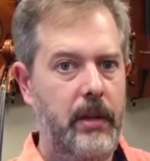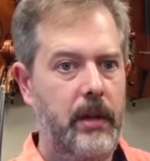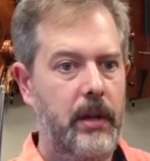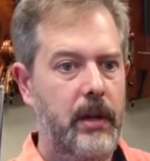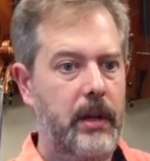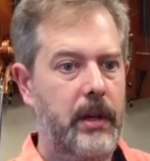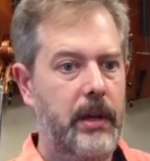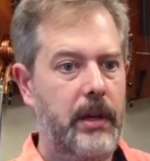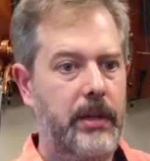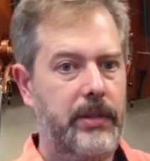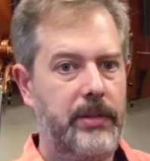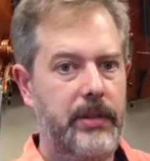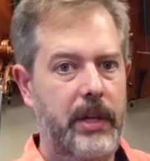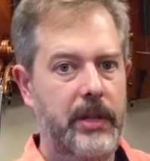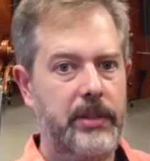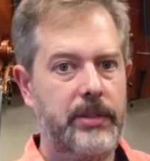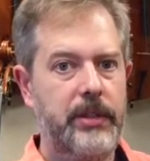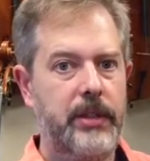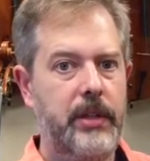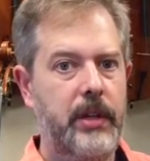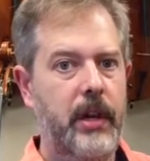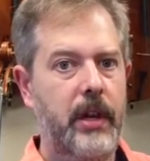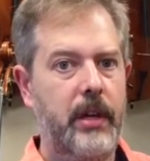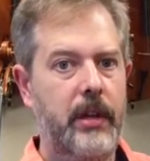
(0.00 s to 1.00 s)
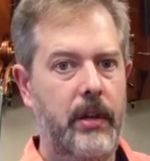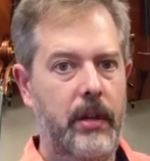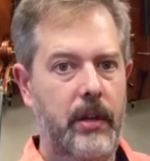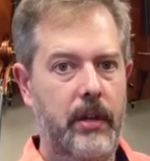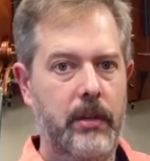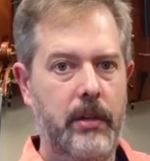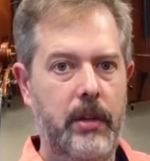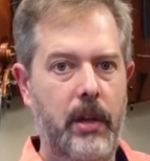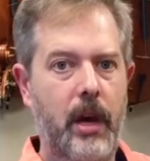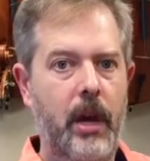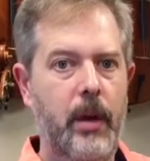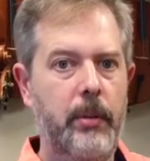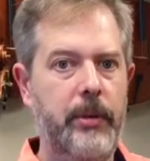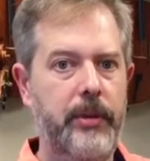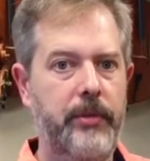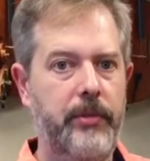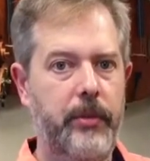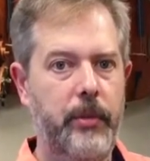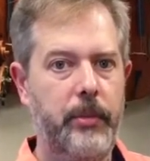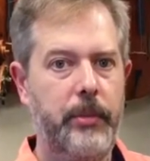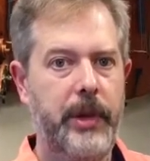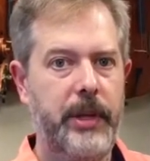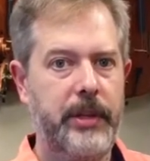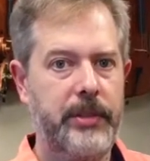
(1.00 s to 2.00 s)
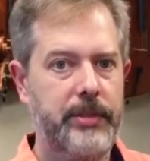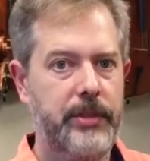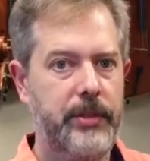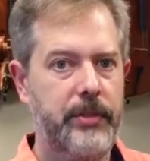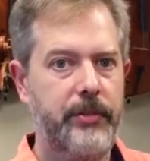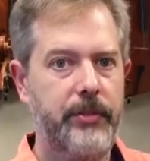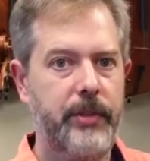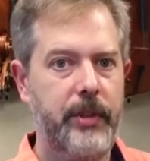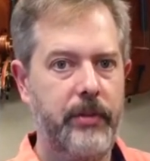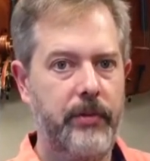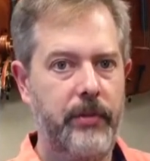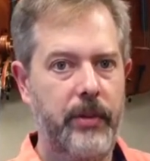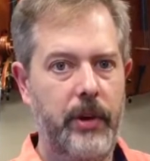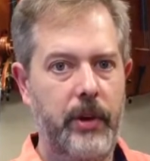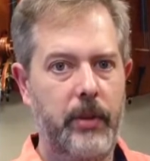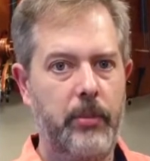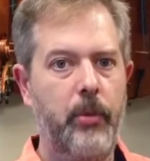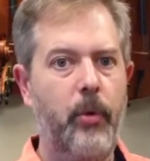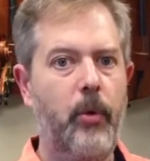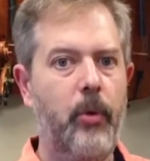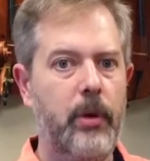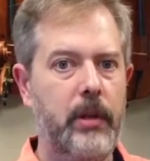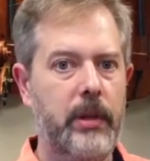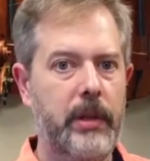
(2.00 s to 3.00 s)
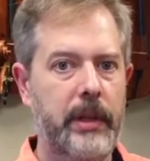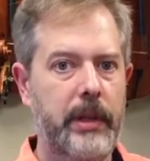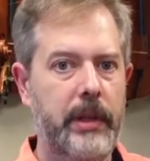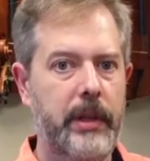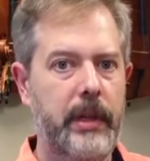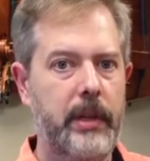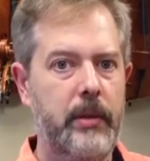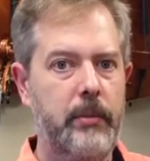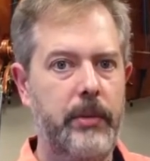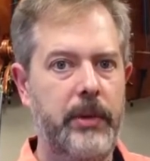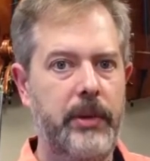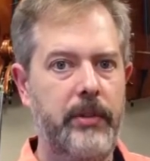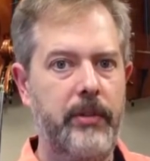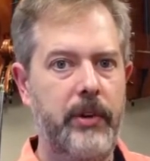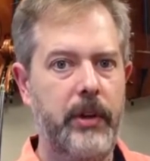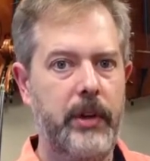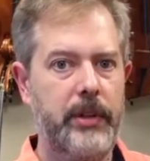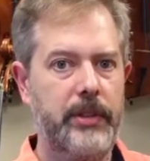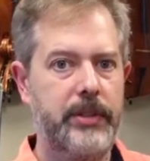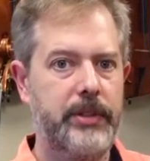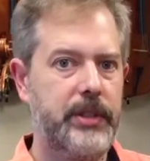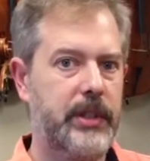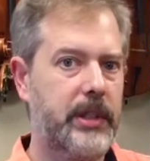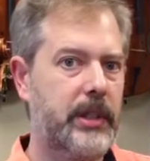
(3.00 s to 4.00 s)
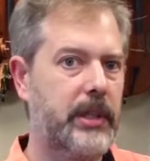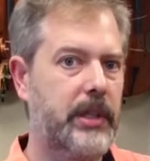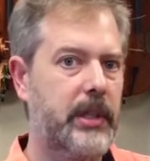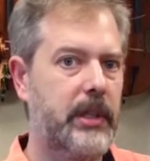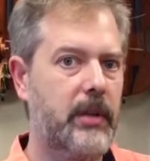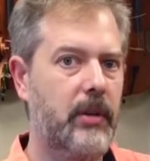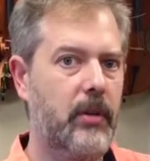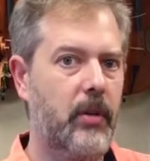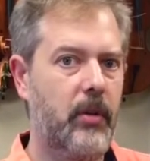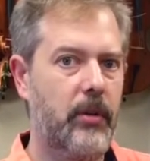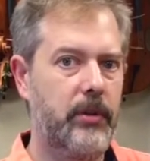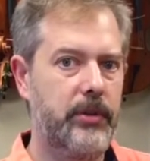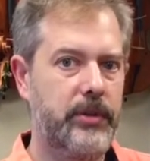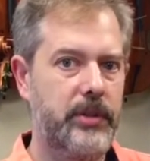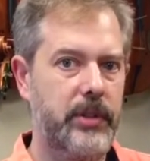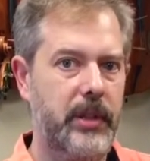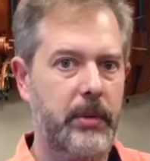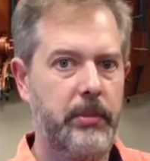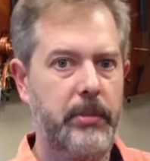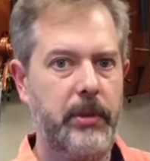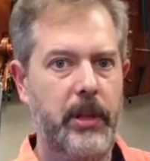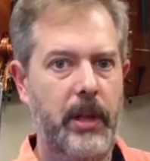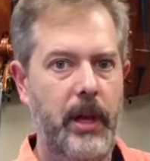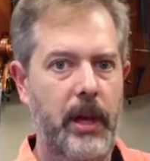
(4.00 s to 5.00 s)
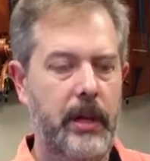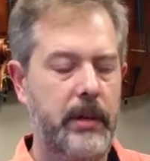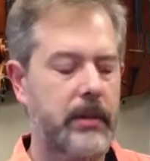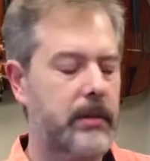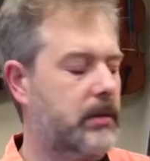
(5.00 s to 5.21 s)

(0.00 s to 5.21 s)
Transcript: It's actually not uncommon for pegs to fit very poorly and be very sticky or slip a lot.